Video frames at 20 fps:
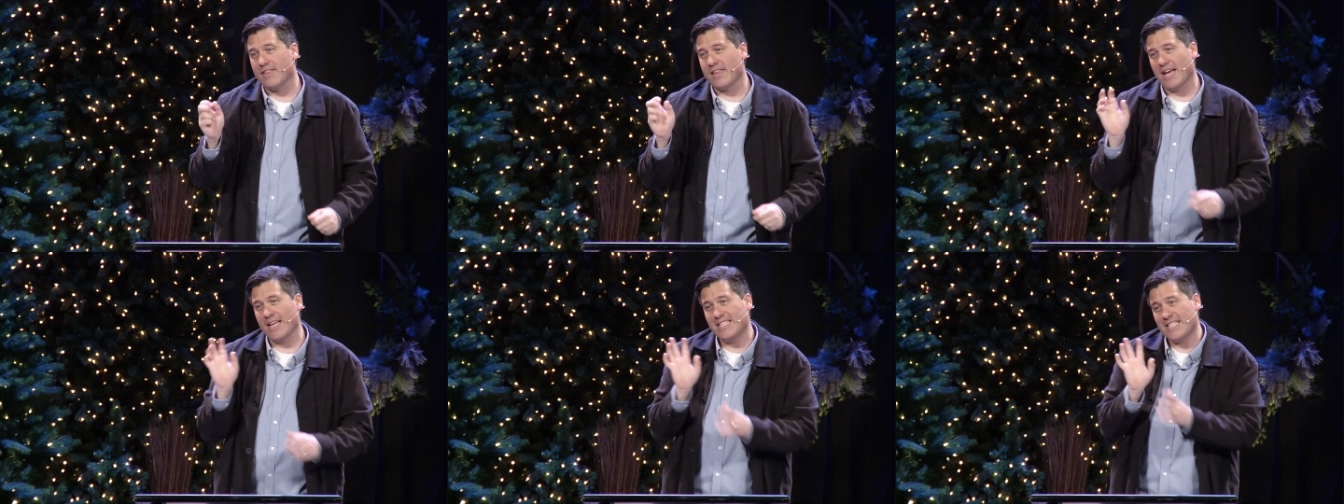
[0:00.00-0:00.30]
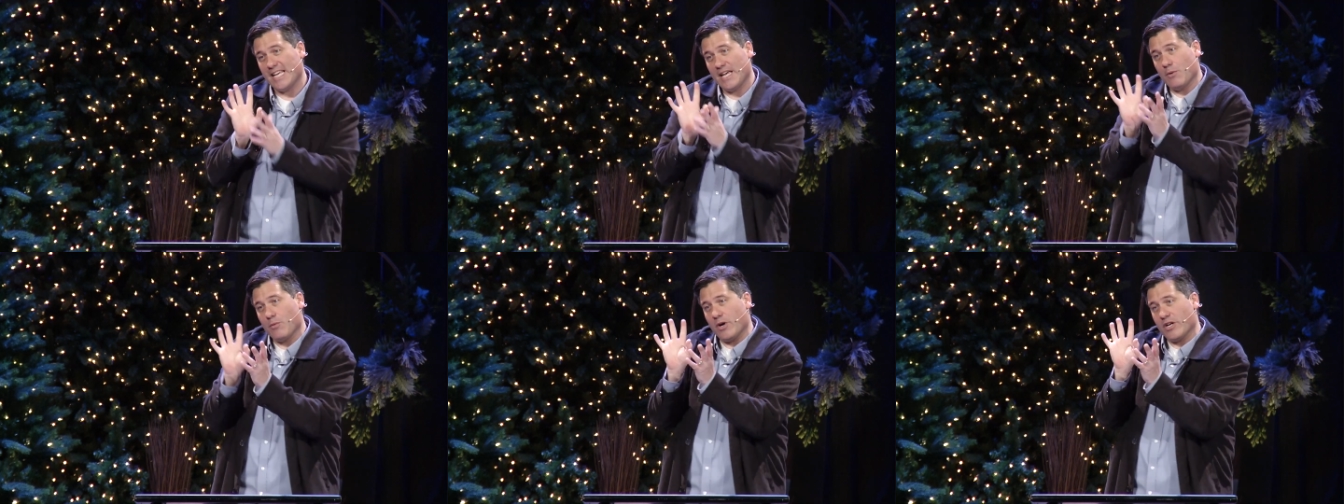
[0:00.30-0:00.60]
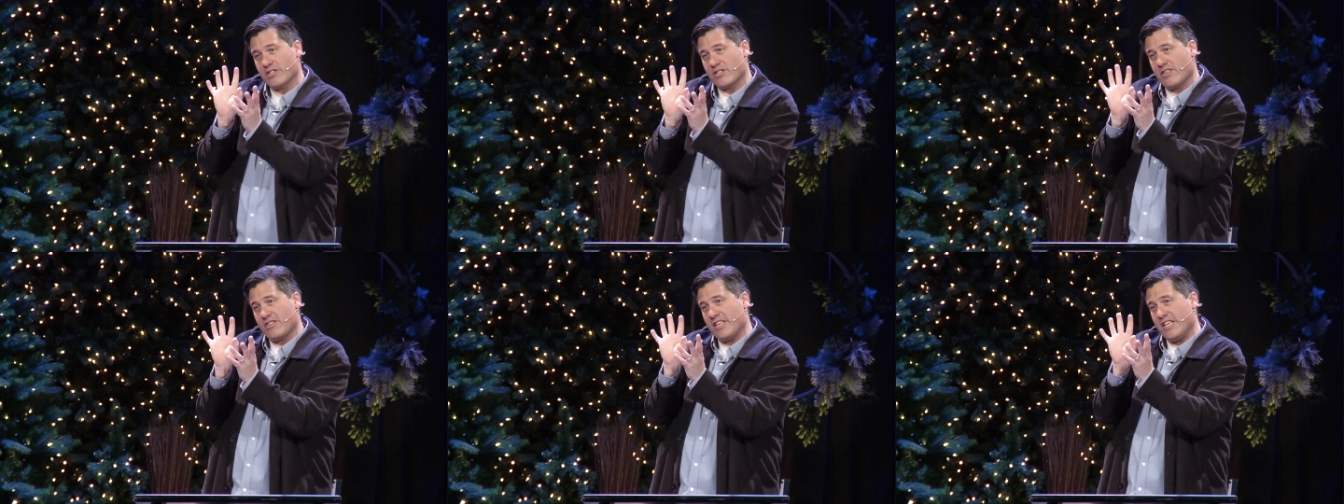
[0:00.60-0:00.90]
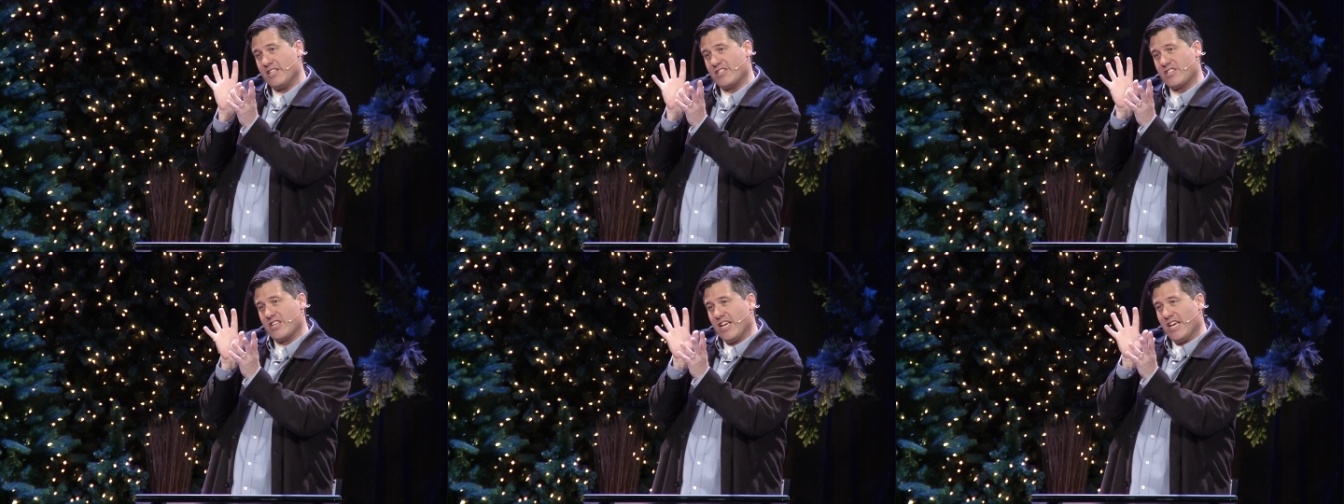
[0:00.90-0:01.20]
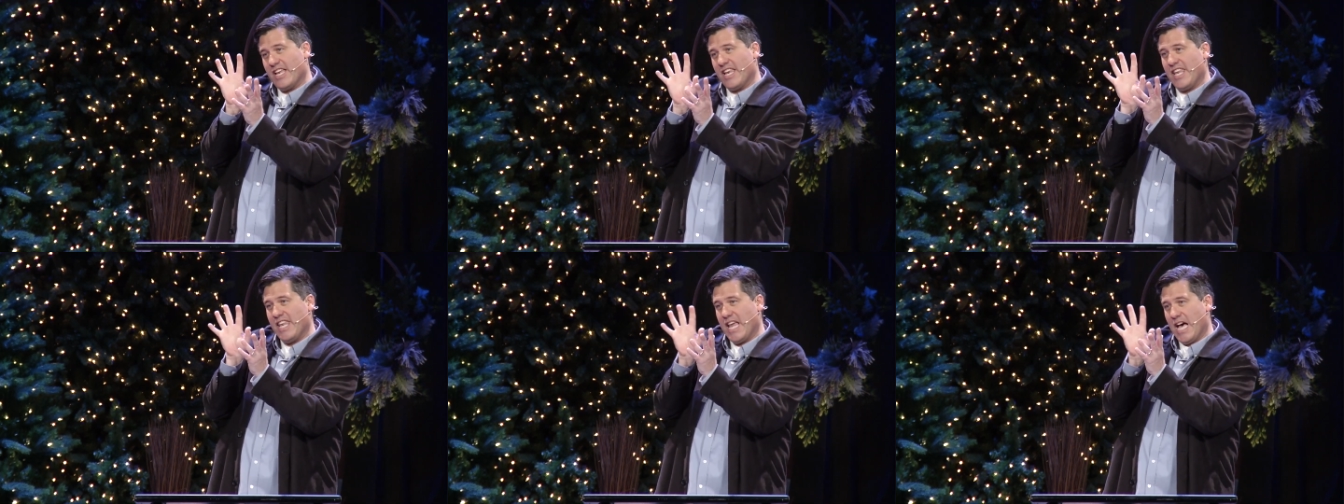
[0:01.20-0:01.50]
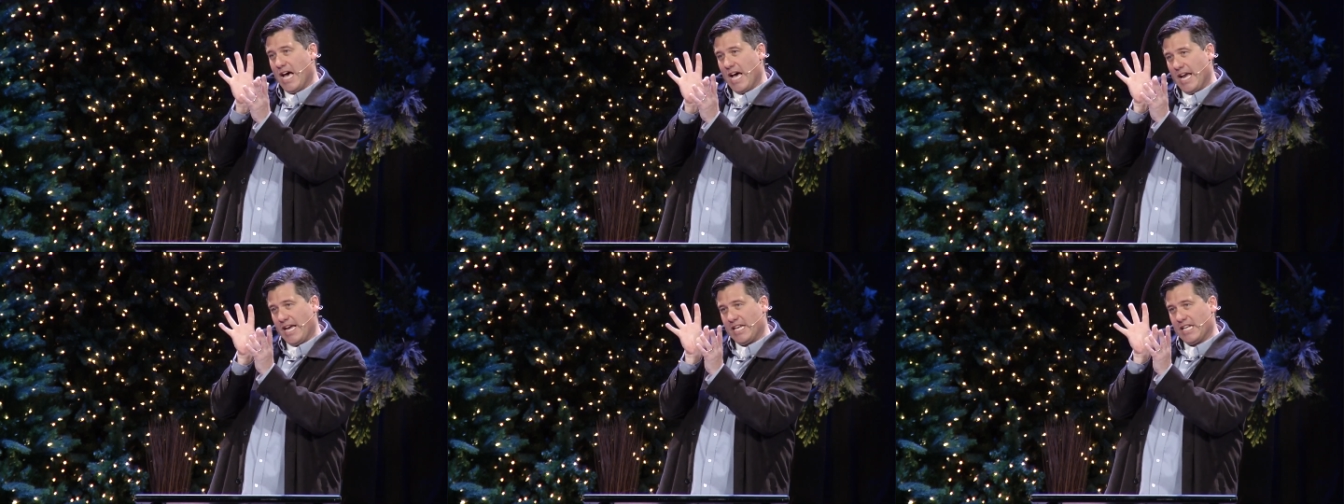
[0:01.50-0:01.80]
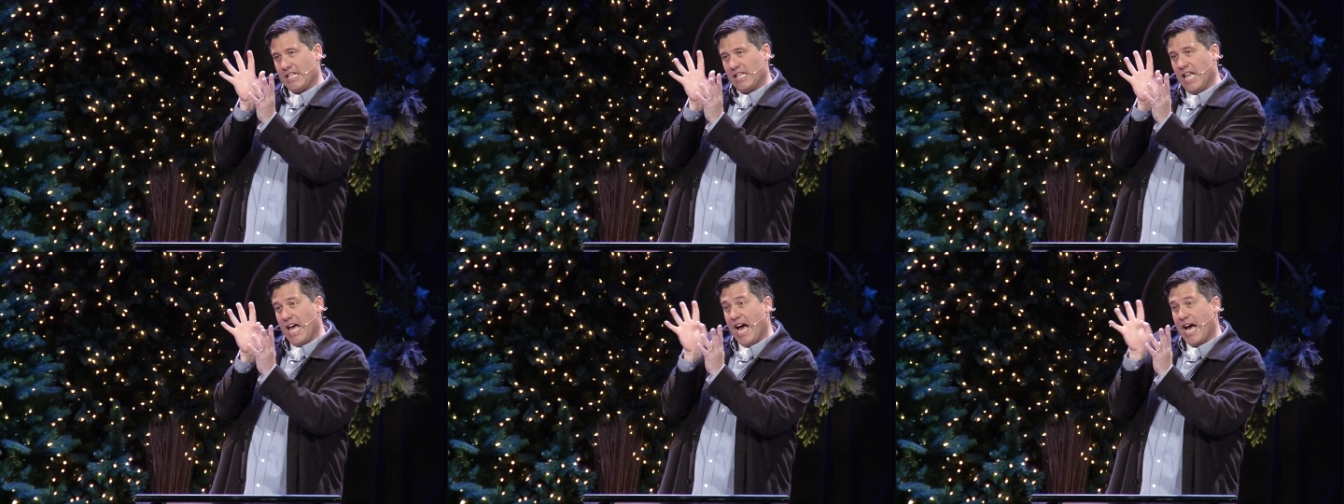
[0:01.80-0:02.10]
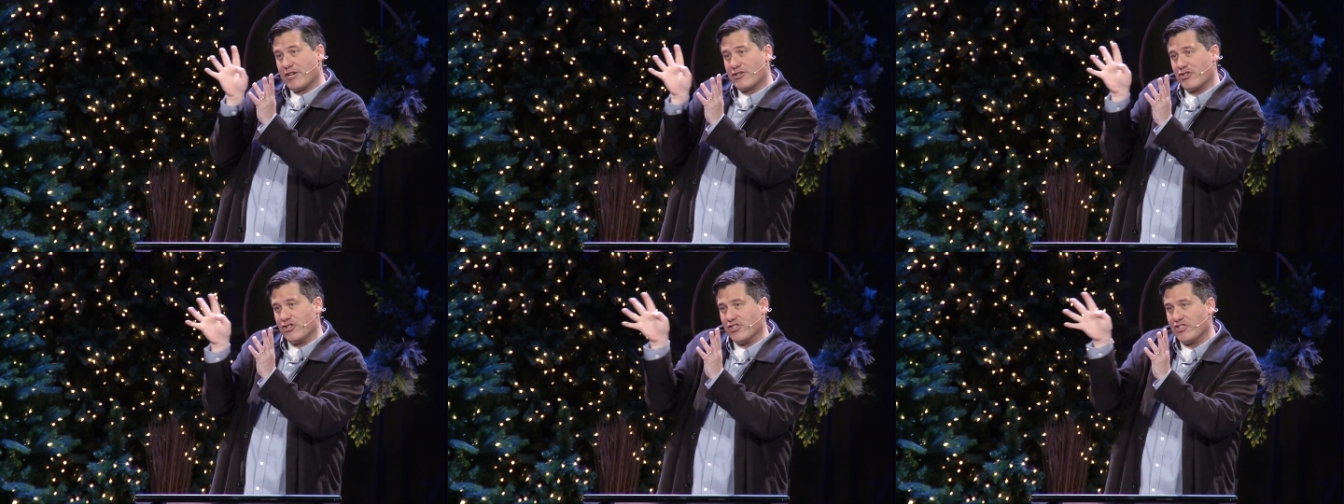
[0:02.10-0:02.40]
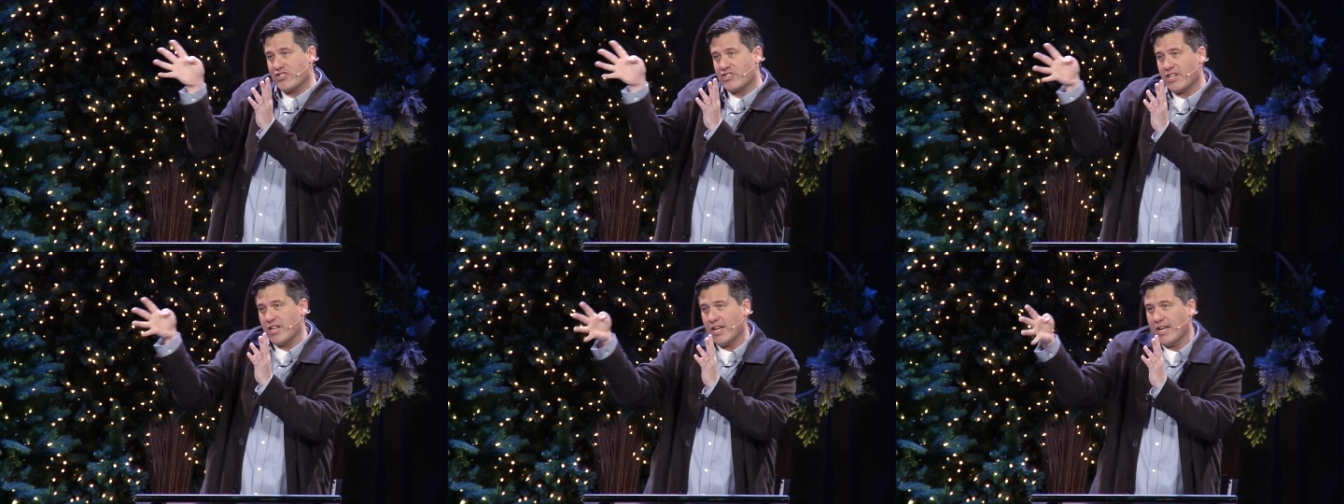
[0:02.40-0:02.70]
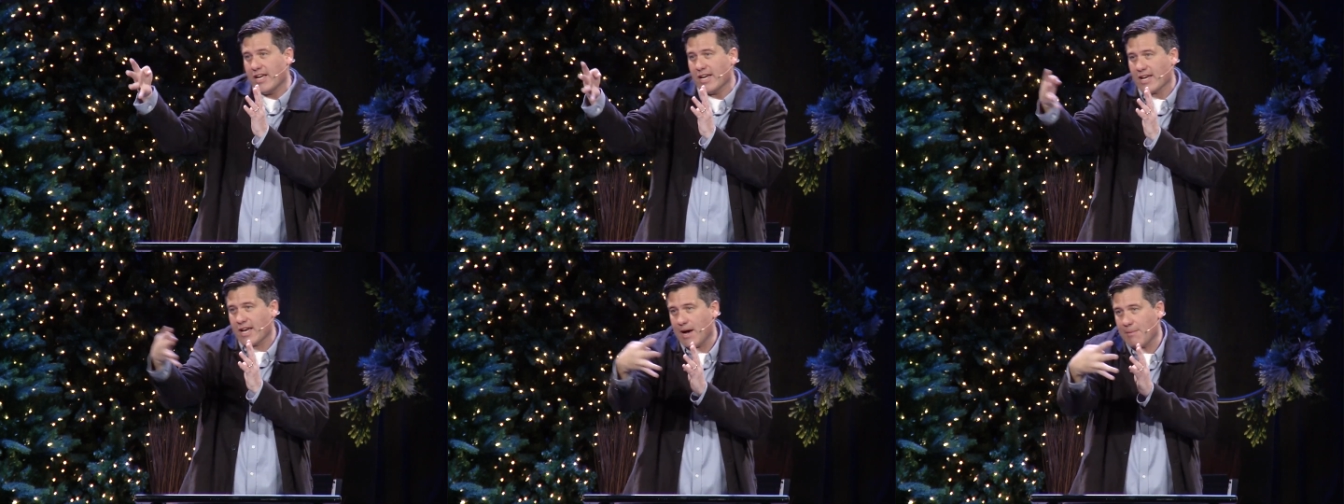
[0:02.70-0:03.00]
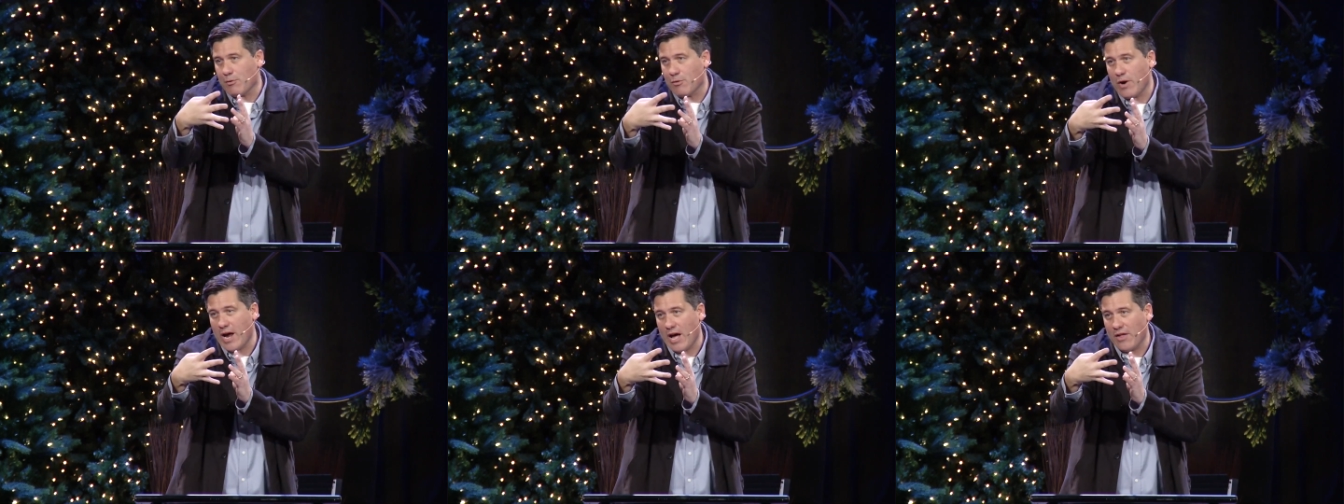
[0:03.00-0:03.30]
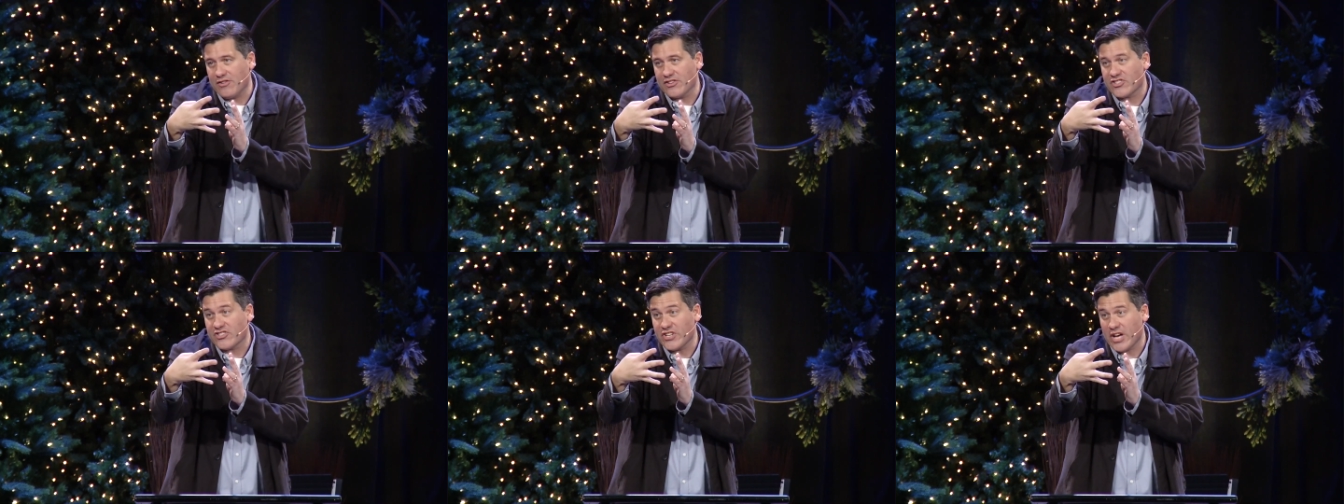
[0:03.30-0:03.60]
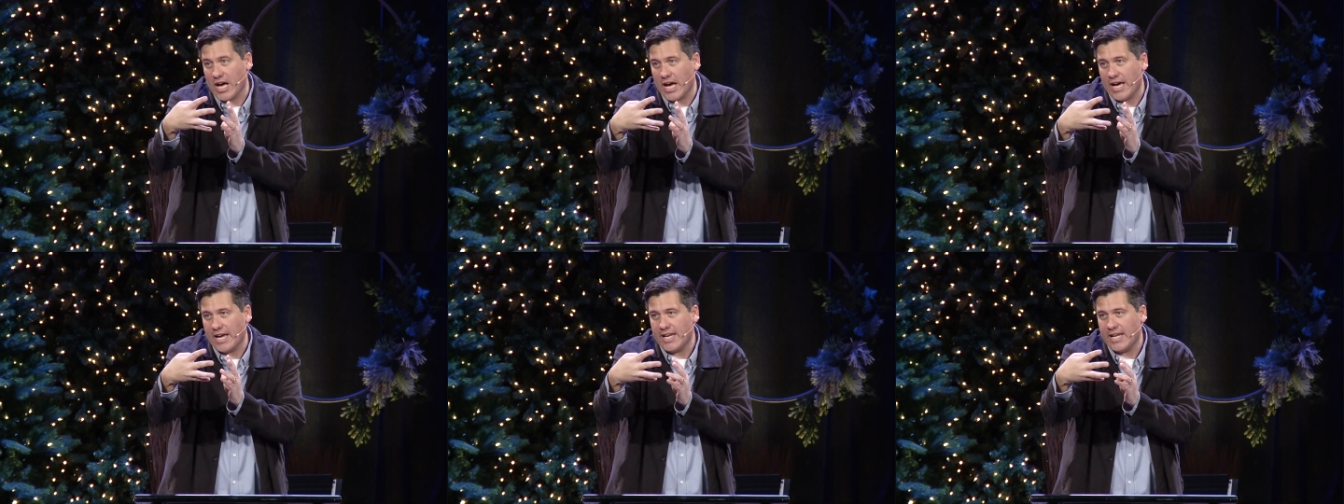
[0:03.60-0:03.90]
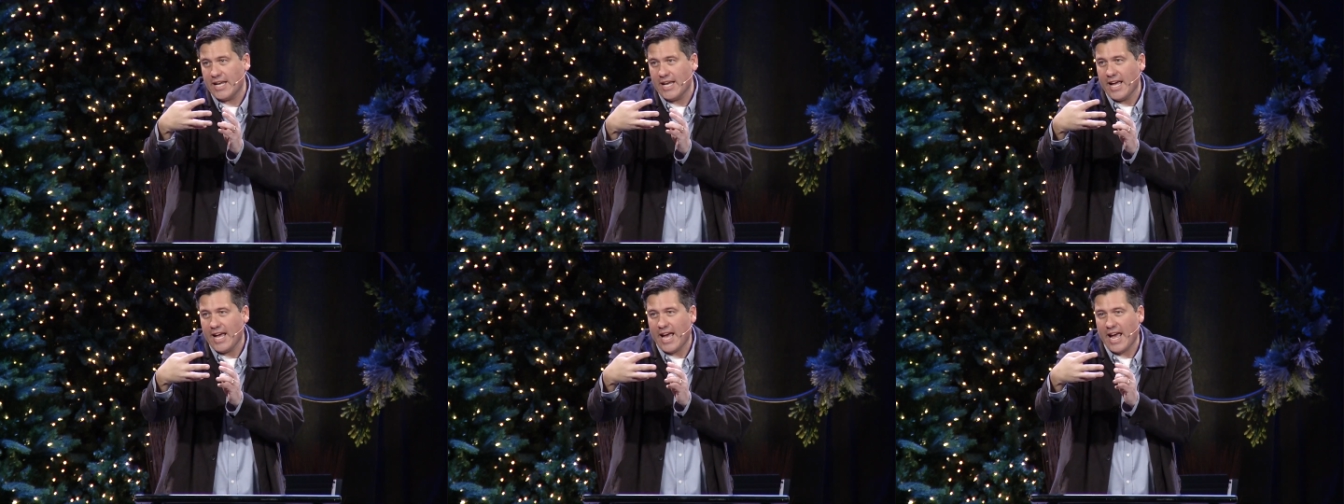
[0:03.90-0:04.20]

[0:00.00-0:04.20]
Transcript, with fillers: And the idea was that these nine lashes come around the side